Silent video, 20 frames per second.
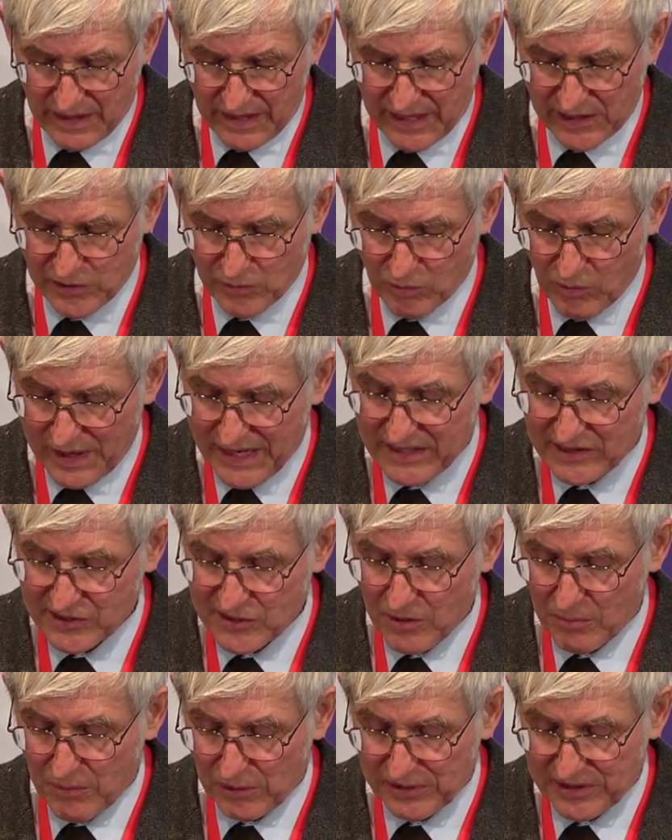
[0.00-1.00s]
It's
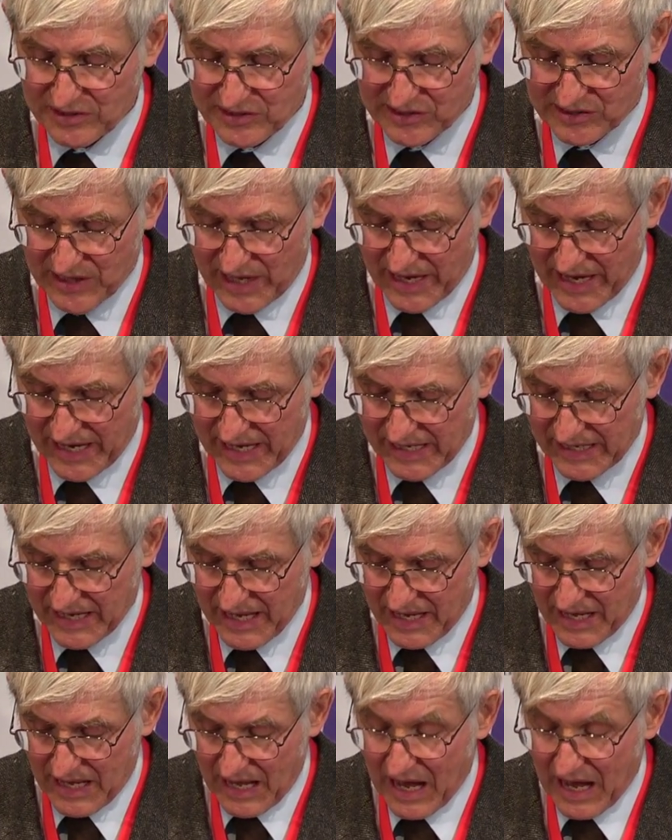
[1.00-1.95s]
reasonable to say,